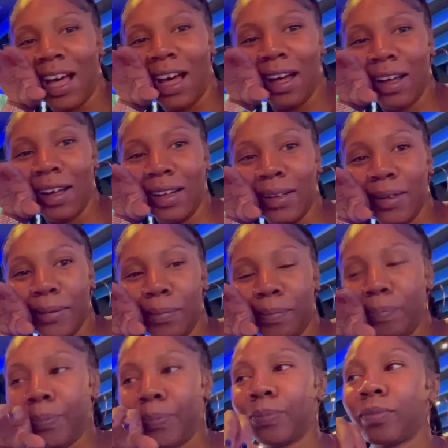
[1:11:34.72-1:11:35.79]
Um,
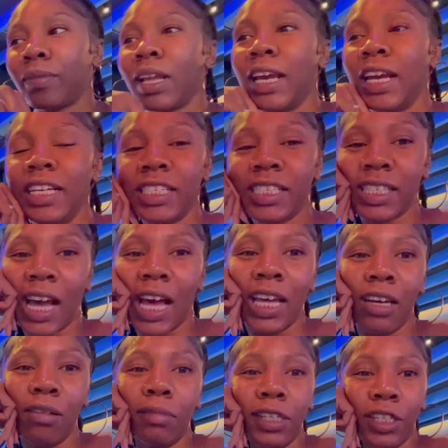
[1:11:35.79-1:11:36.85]
he just got
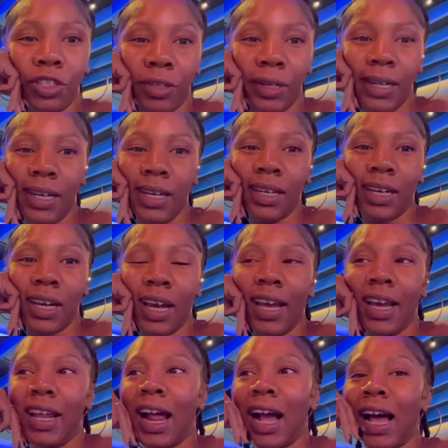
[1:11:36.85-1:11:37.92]
him a drink,
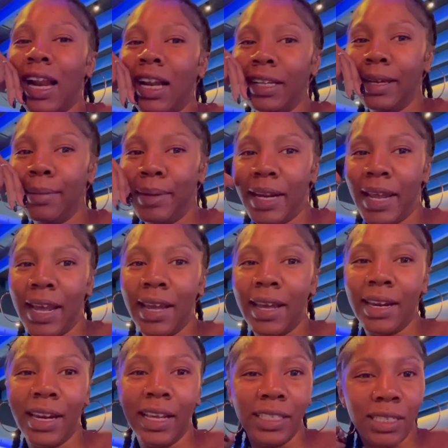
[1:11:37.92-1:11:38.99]
and I got a
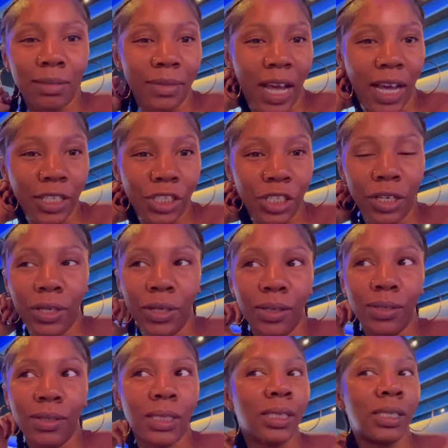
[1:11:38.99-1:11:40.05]
lemonade and some
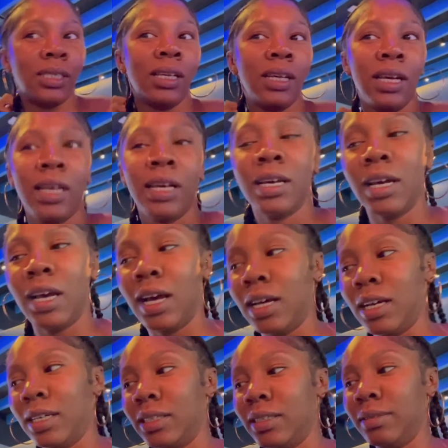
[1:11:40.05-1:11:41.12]
nachos.
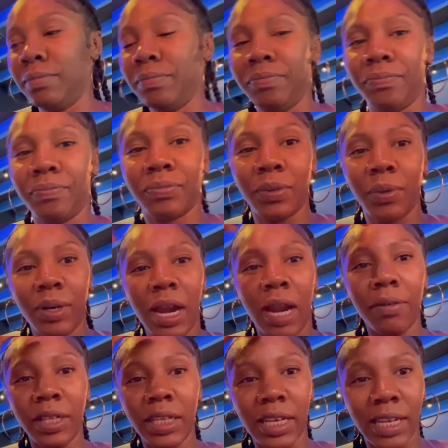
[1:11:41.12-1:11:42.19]
Um, we're not
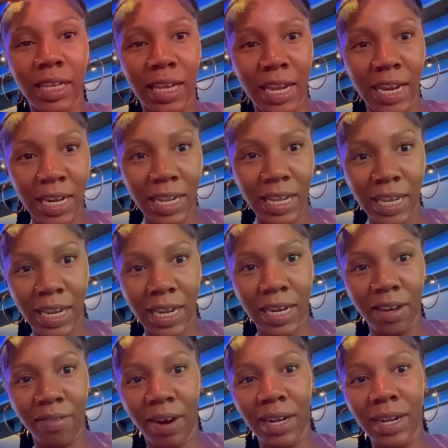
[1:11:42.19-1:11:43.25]
really eating
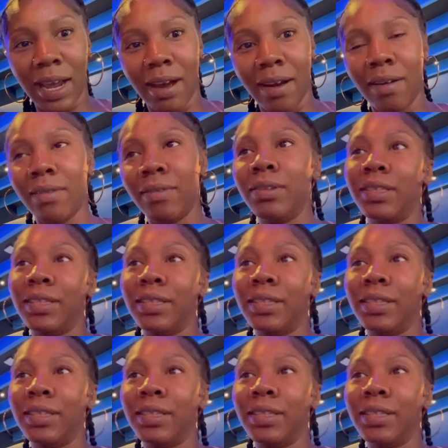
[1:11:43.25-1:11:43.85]
eating right now.